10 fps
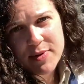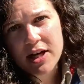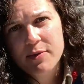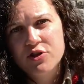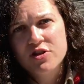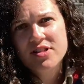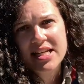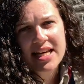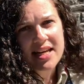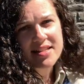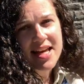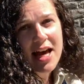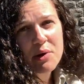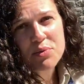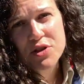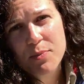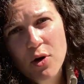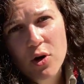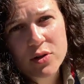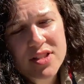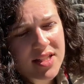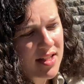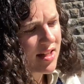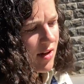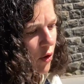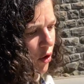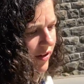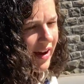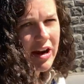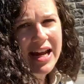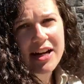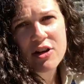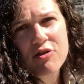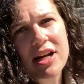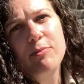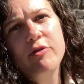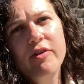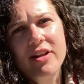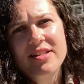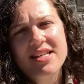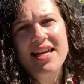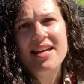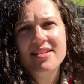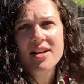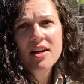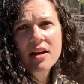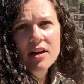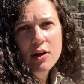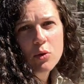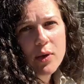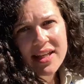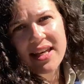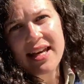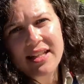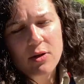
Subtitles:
become a trustee to help support all of our incredible volunteers who week in,